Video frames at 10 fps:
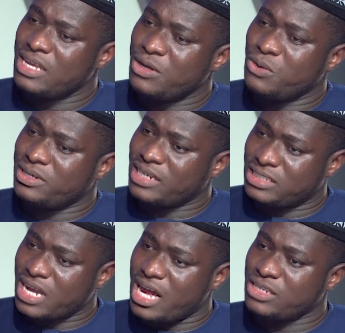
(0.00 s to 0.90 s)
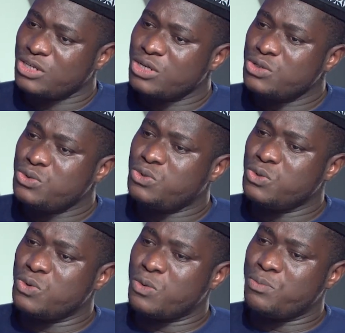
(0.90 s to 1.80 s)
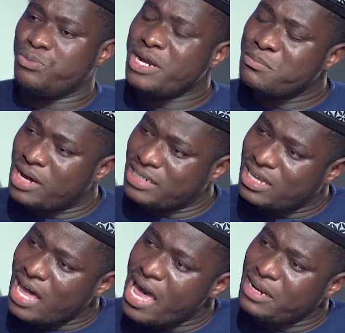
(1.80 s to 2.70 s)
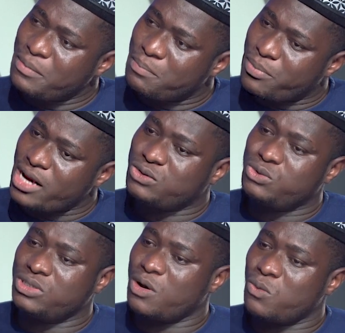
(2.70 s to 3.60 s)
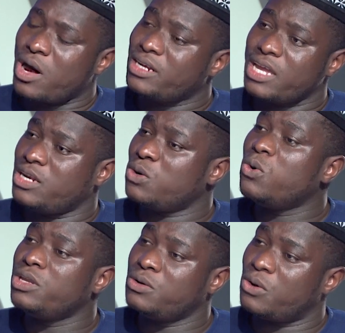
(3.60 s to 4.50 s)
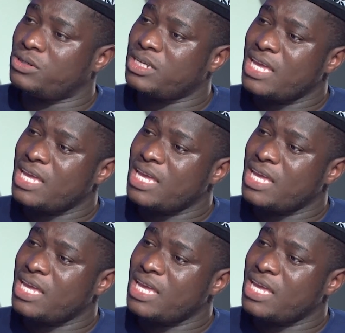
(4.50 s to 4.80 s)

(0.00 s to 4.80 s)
that charge to bring mankind back to the one and only God.